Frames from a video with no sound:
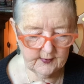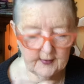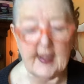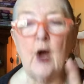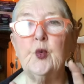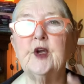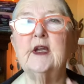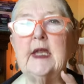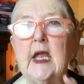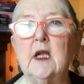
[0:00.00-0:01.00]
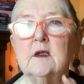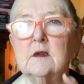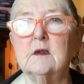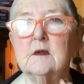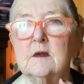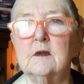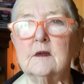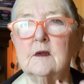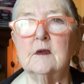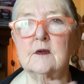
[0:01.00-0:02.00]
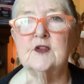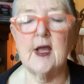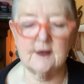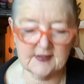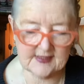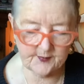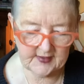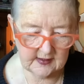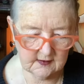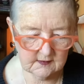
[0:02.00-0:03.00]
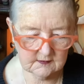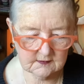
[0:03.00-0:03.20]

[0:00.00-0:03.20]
now we're going to get down to something